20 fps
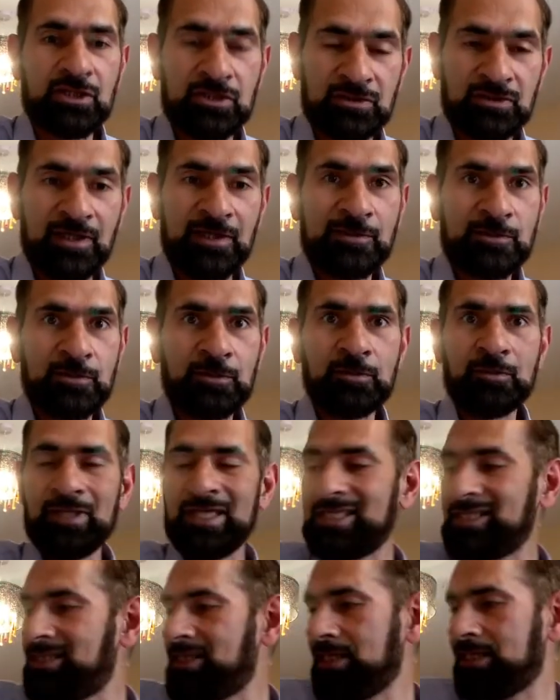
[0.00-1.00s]
they do
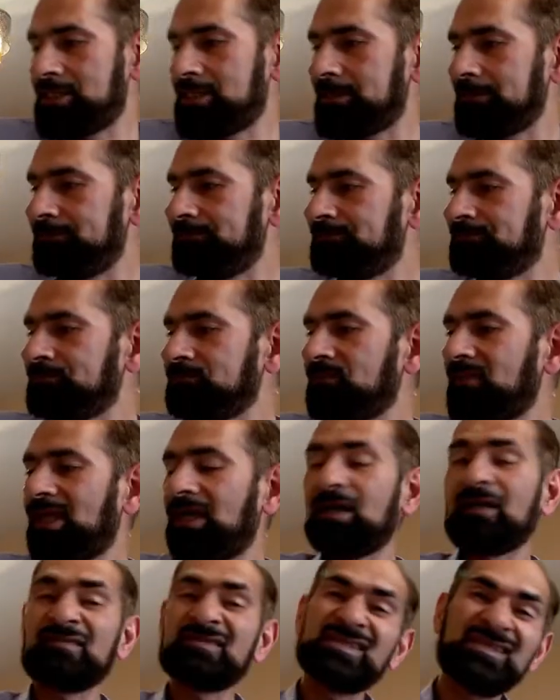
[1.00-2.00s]
is this, and
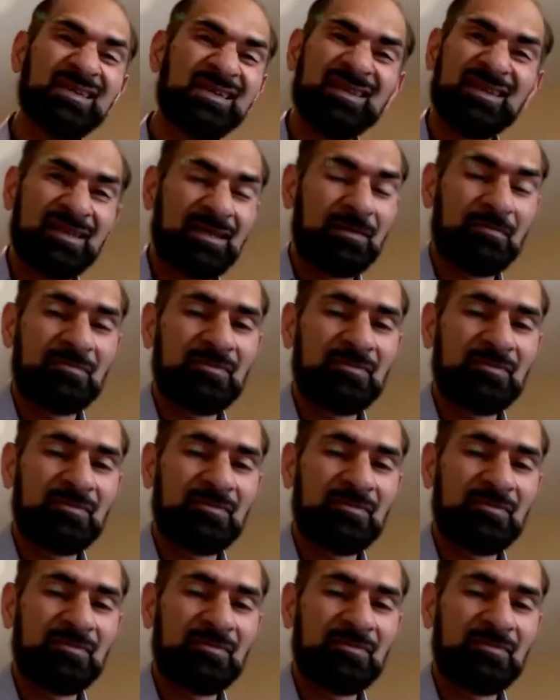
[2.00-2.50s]
I've seen them.